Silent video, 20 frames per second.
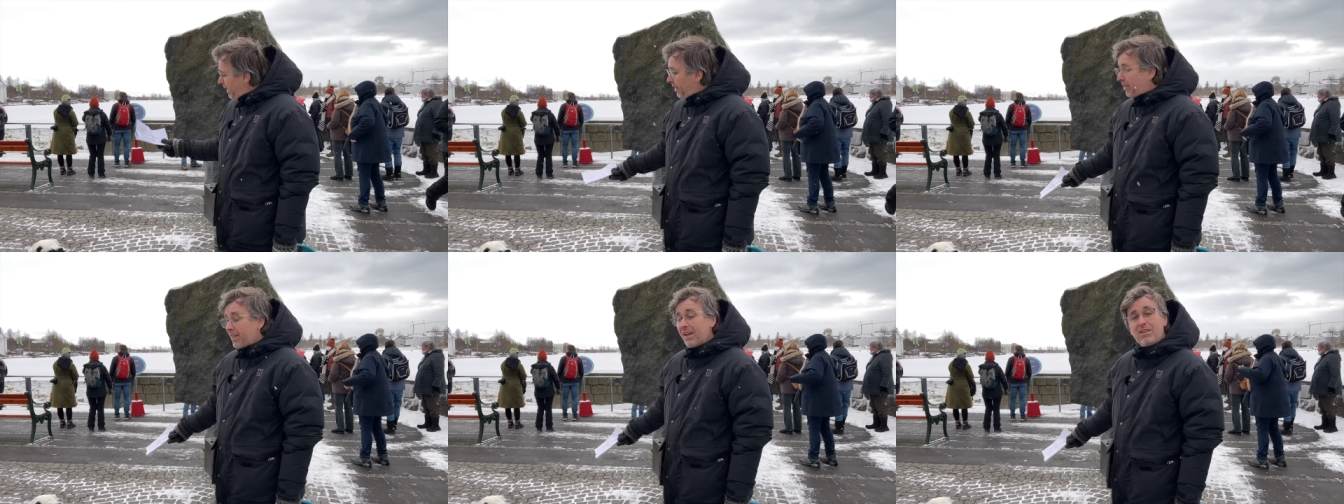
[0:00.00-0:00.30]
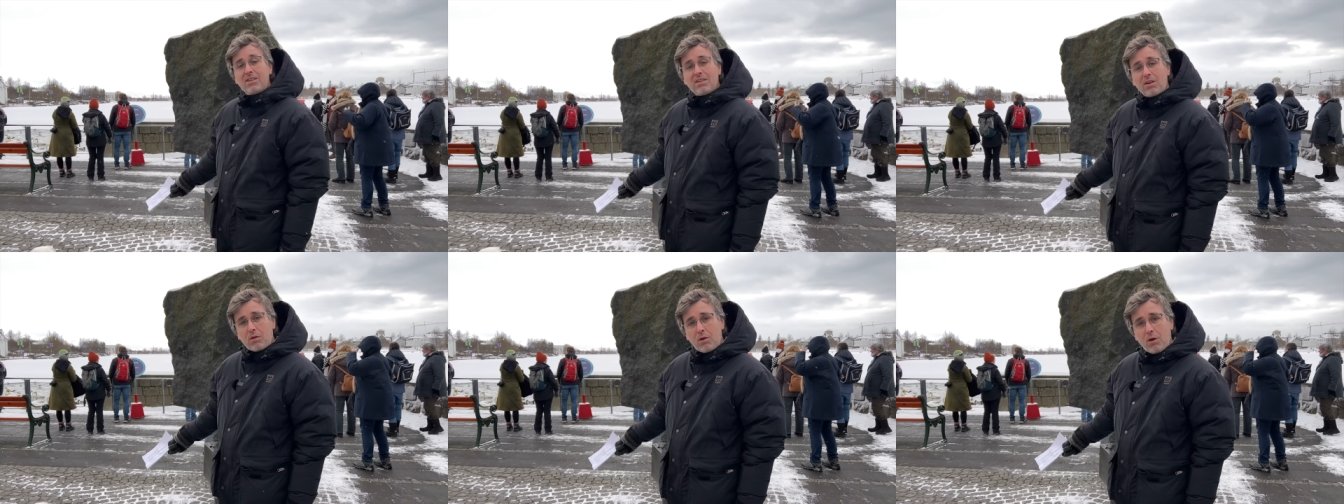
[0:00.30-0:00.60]

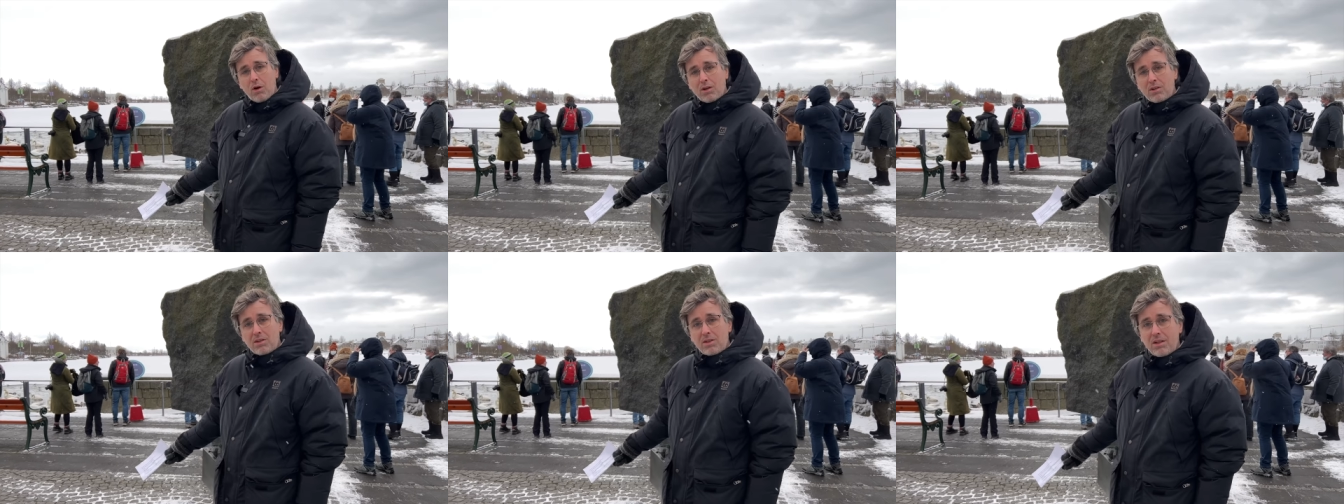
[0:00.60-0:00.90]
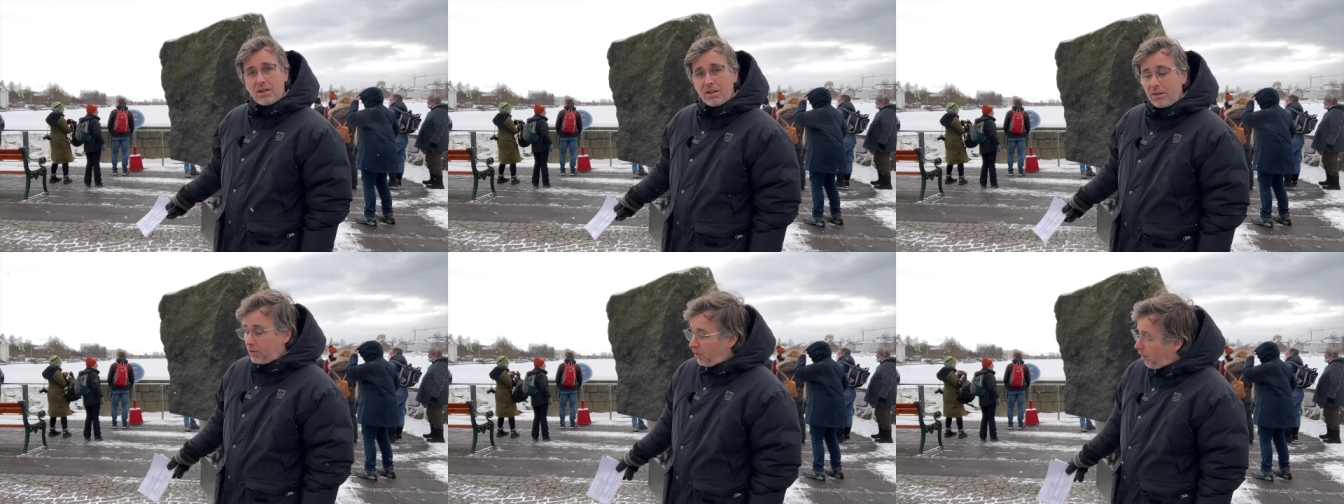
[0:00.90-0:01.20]
this, of course,
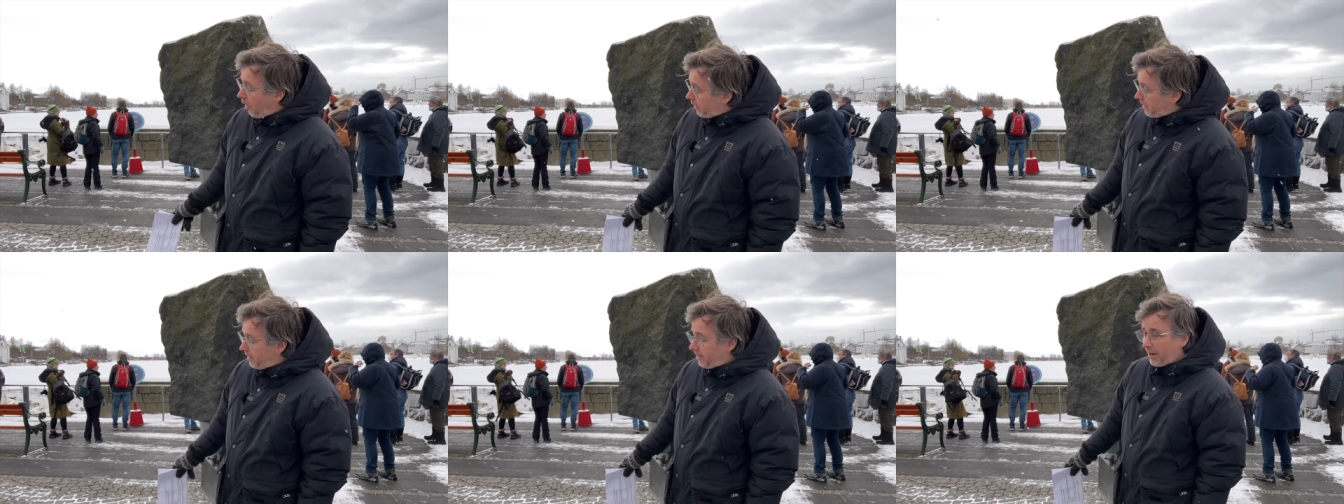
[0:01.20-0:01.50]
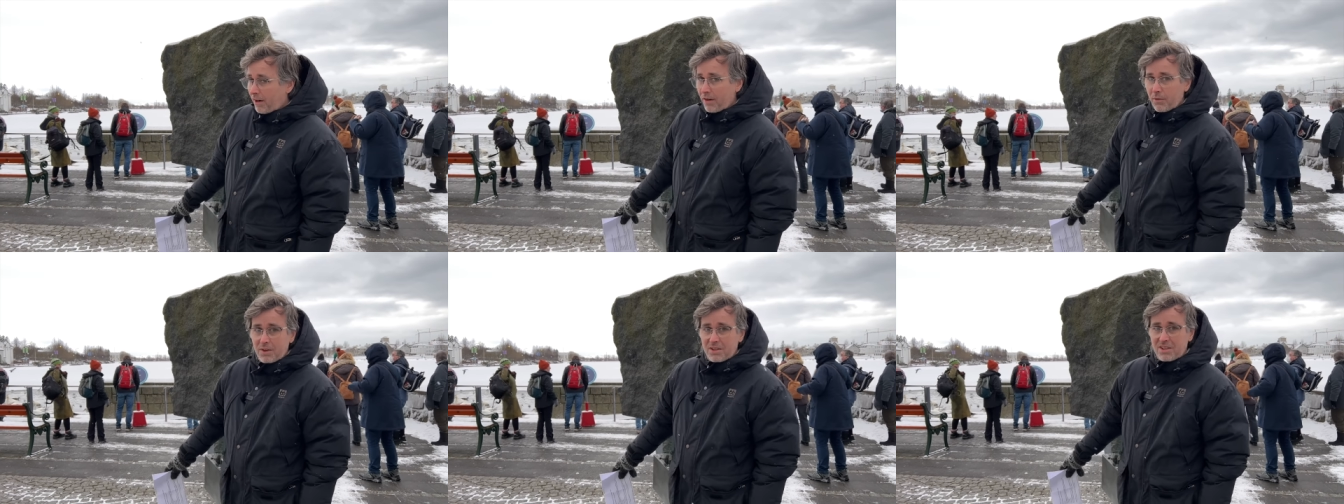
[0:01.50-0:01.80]
dog
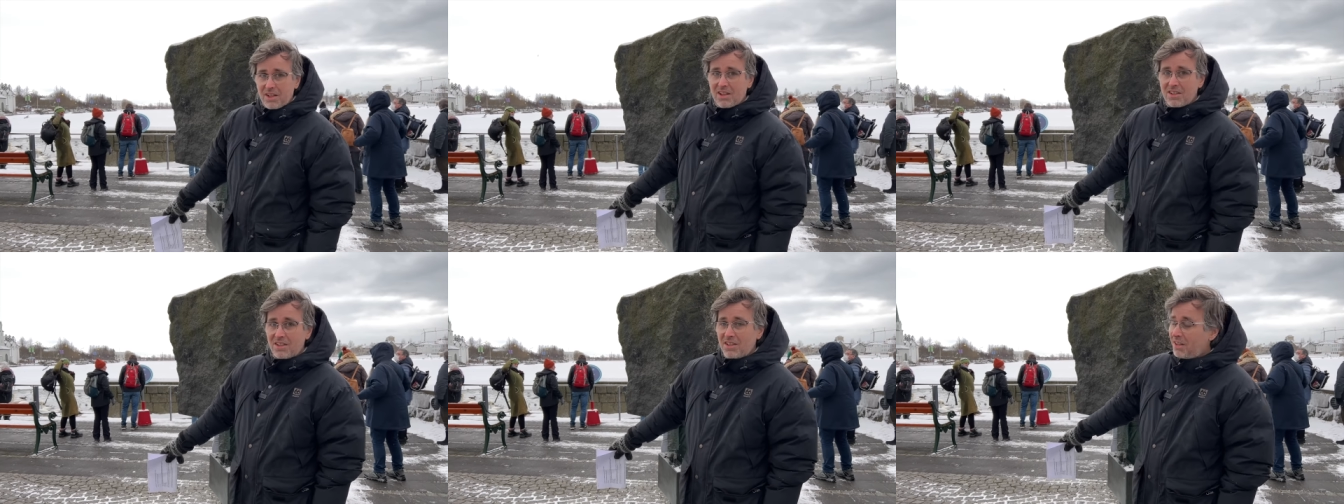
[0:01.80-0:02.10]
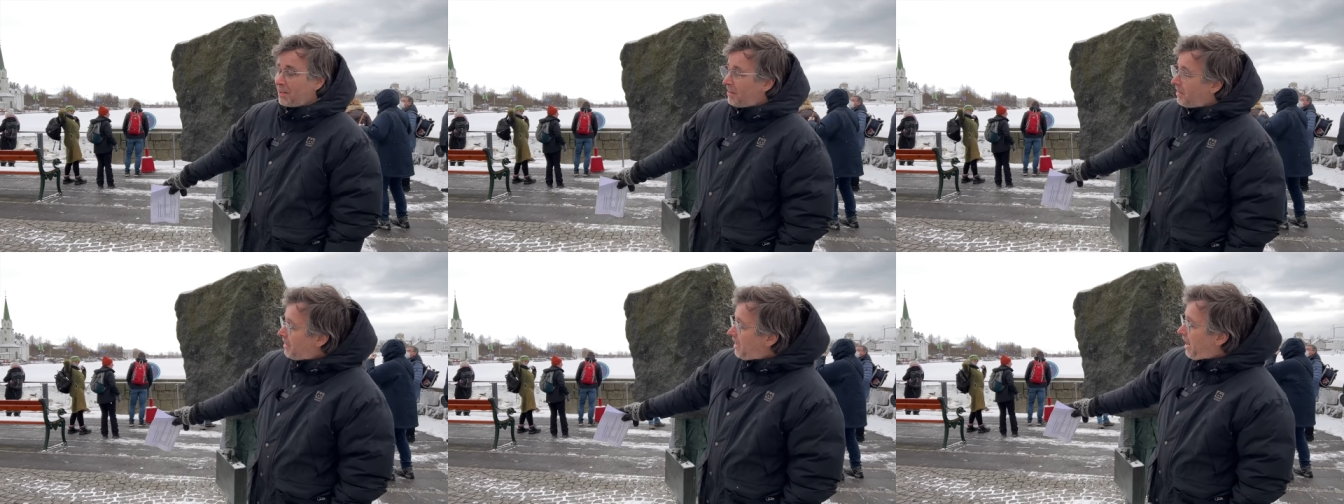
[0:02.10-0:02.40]
here, which is
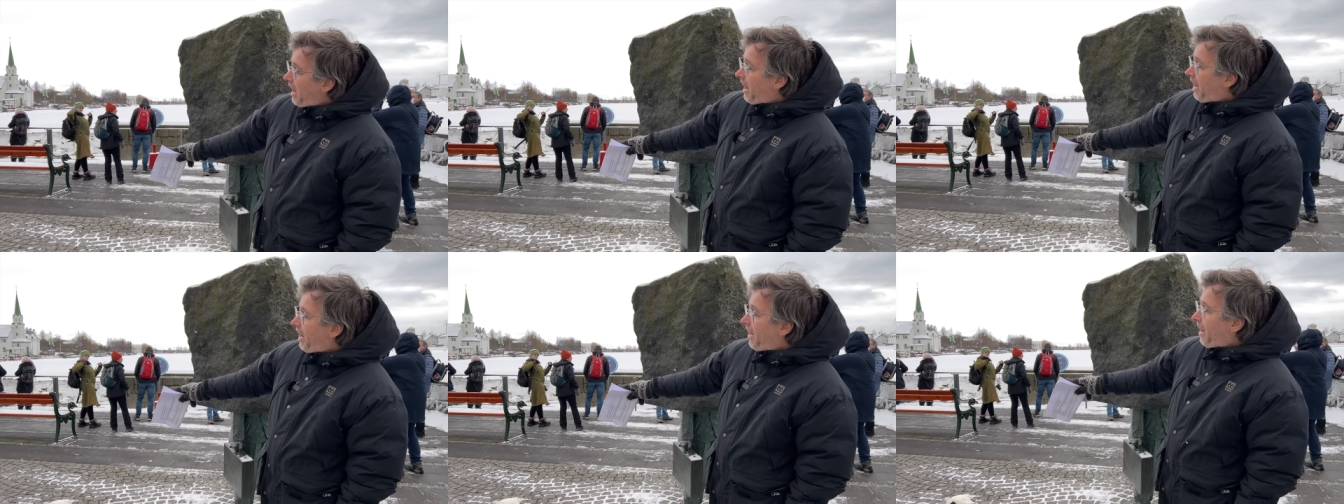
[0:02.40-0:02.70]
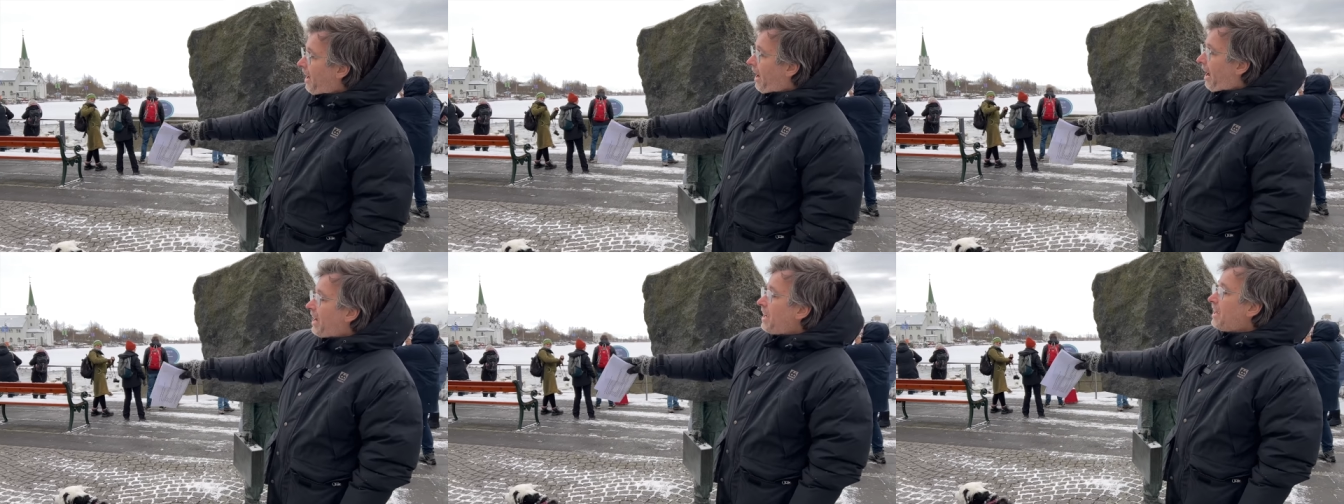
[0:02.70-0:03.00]
uh,
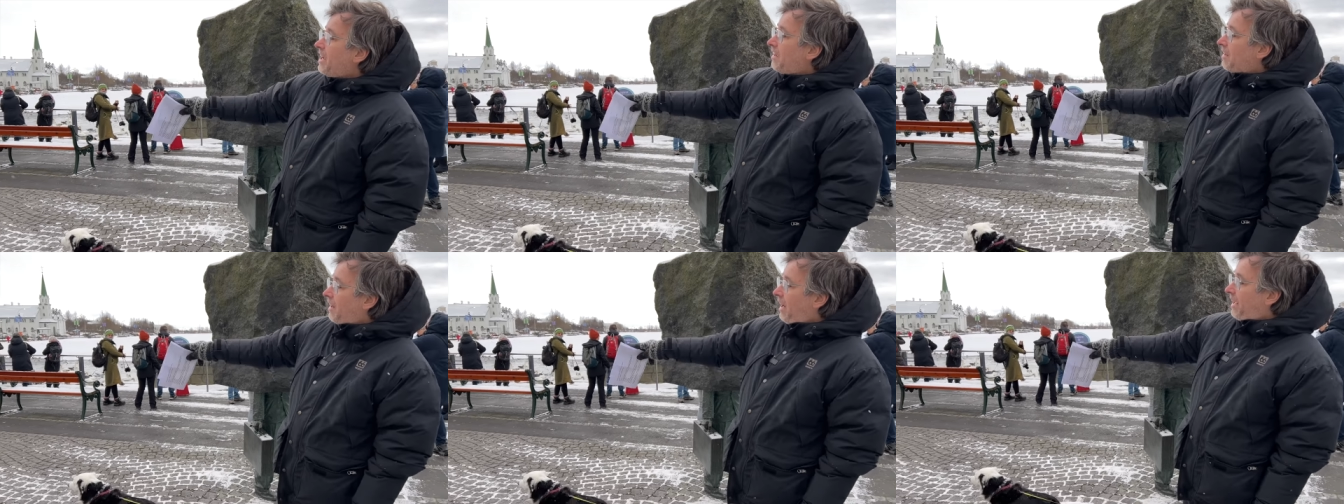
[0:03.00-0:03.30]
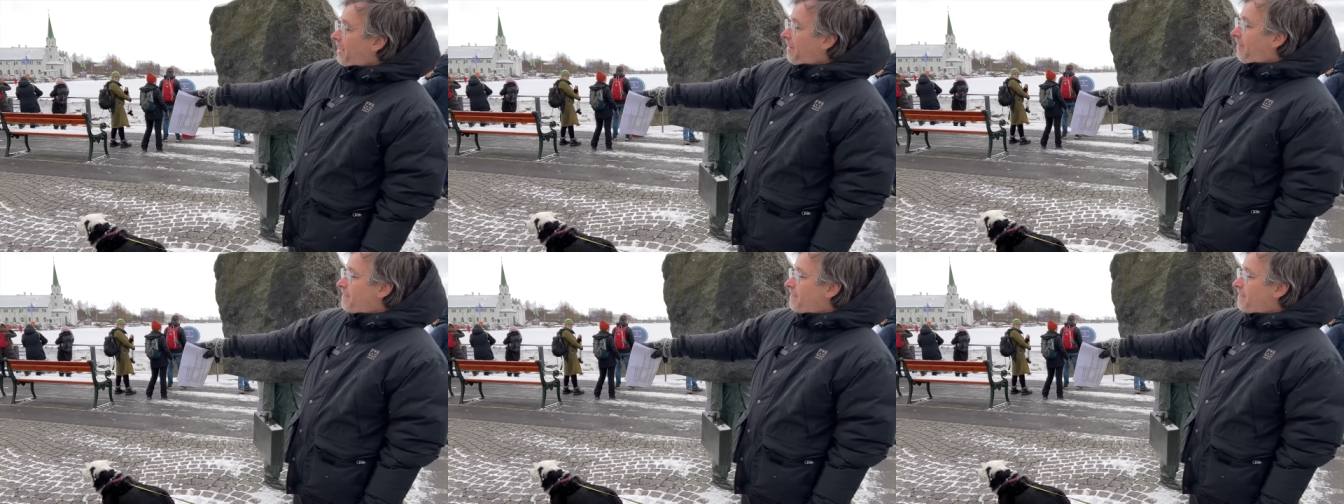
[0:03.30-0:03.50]
I like